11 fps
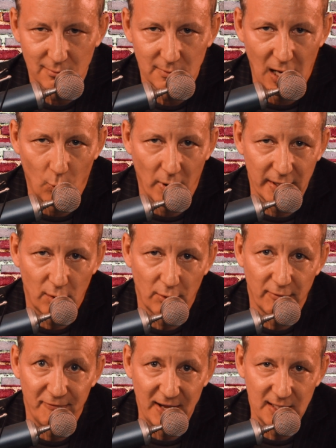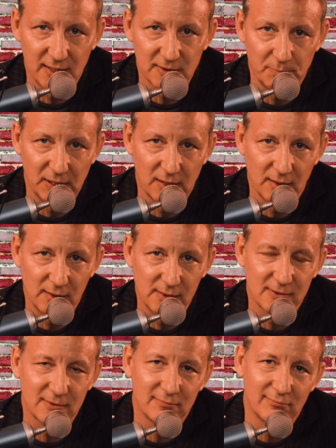not want to go to Vegas
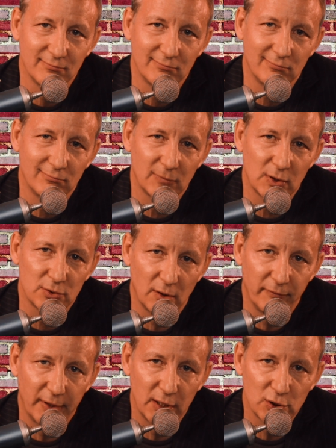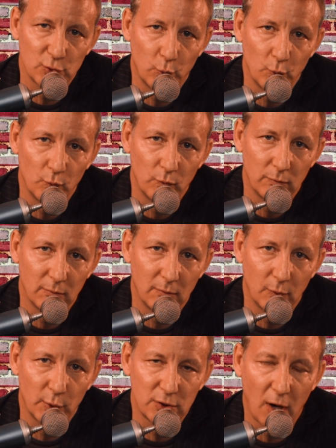because conservatives
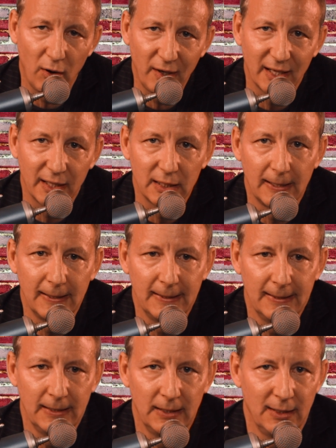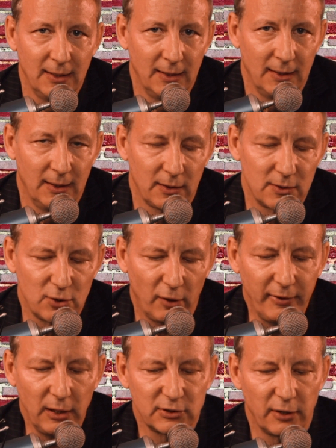were targeted.
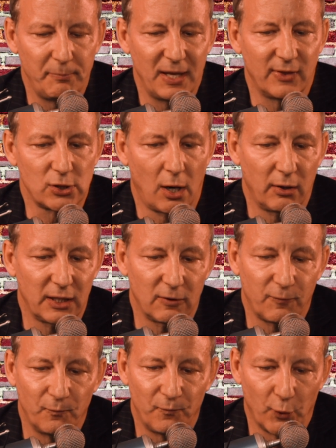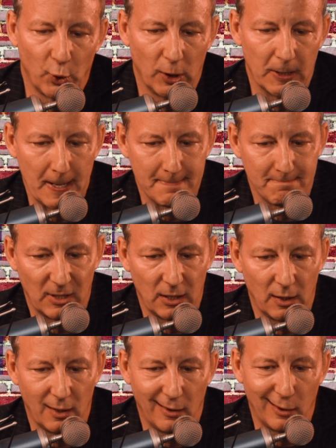Conservatives have been the target for
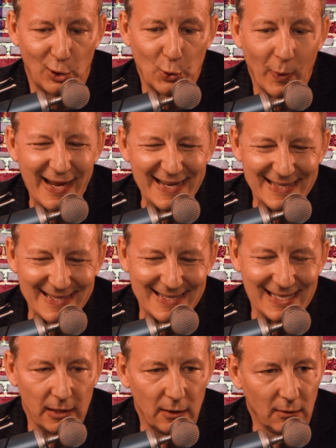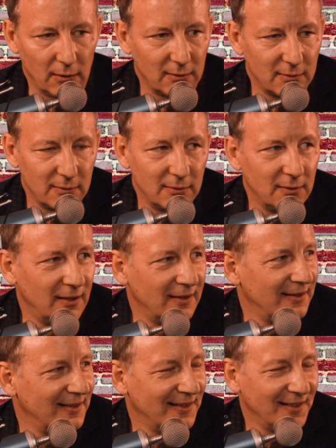a great deal
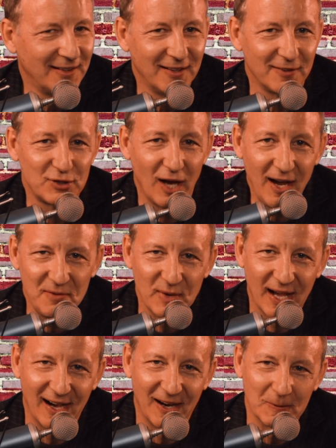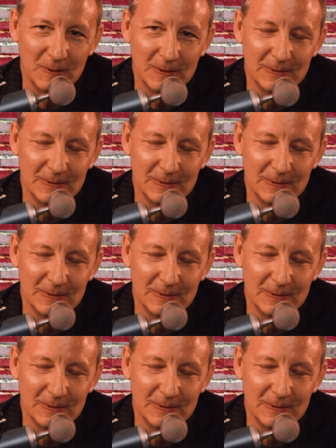of time now.